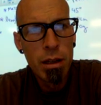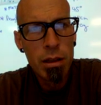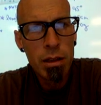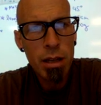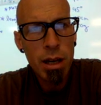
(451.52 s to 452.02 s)

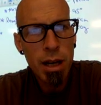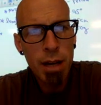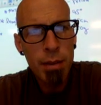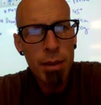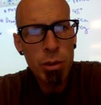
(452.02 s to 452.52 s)
the
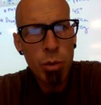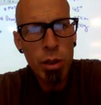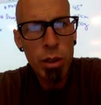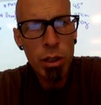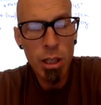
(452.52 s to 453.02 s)
time is the
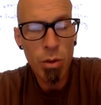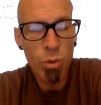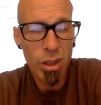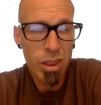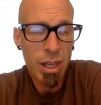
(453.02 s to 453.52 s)
one that
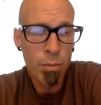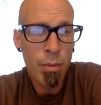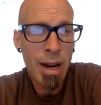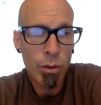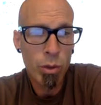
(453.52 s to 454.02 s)
we think
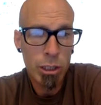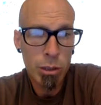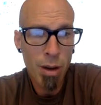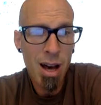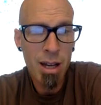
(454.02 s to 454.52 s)
might
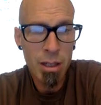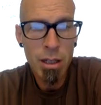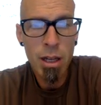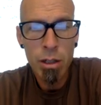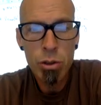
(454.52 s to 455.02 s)
respond
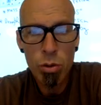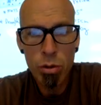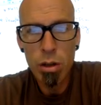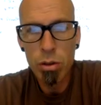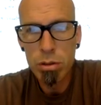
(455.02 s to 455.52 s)
to
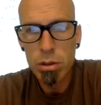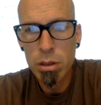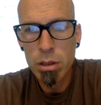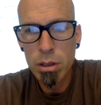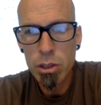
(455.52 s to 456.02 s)
those
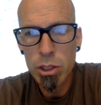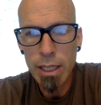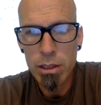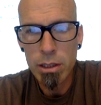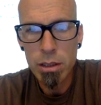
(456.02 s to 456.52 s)

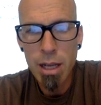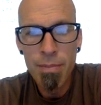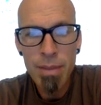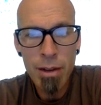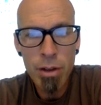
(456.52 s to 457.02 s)
changes.
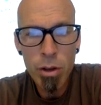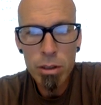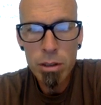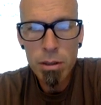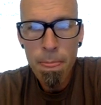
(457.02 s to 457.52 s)
Now
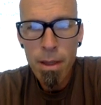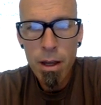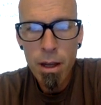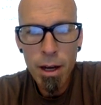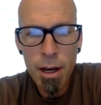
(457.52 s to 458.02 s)
notice
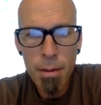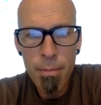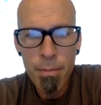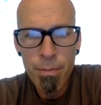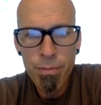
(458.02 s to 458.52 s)

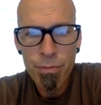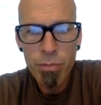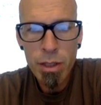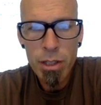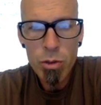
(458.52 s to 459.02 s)

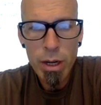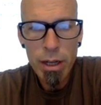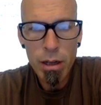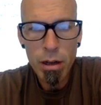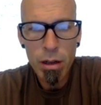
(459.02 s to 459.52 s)
this right
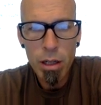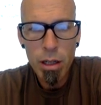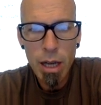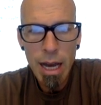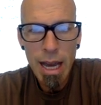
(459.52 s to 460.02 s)
here.
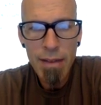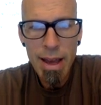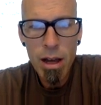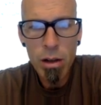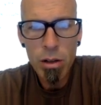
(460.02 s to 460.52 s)
I have
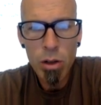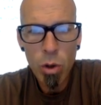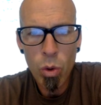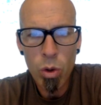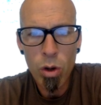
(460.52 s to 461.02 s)
L
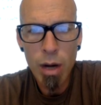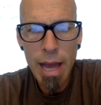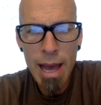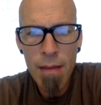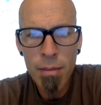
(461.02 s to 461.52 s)
or
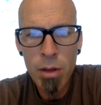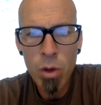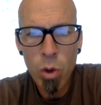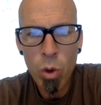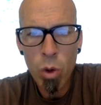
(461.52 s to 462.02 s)
M
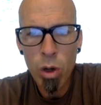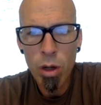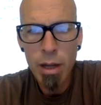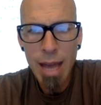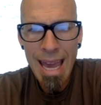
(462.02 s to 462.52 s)
or
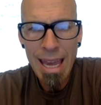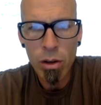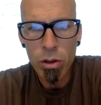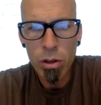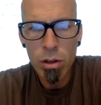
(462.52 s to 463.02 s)

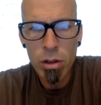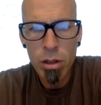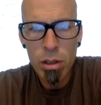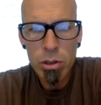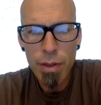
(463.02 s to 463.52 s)
angle.
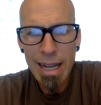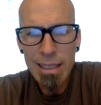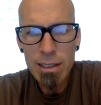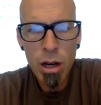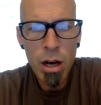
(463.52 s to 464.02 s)
So
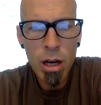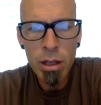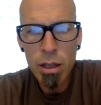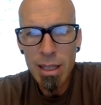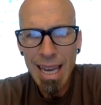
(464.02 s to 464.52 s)
that's
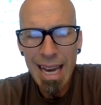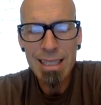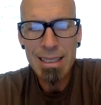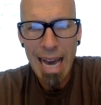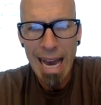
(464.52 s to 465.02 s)
on the
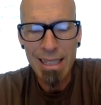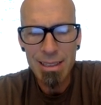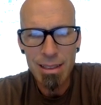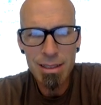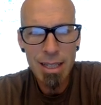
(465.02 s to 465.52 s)

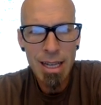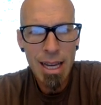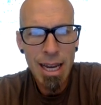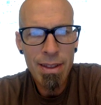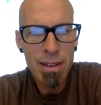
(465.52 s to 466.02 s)
x-axis,
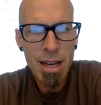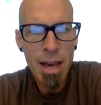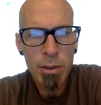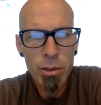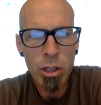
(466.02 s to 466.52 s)
and then
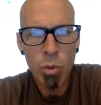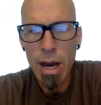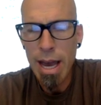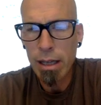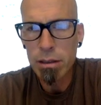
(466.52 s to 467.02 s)
time is on the
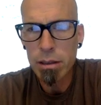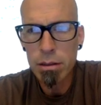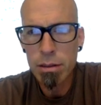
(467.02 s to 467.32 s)
y-axis.